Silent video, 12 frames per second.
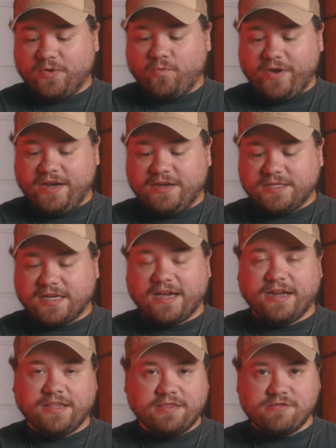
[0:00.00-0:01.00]
we
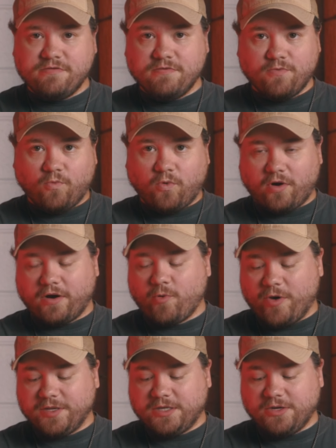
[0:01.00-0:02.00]
decided we're
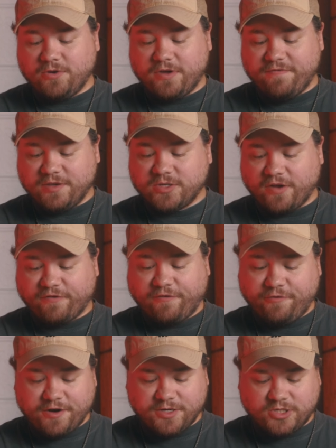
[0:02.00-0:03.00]
going to give this all for free.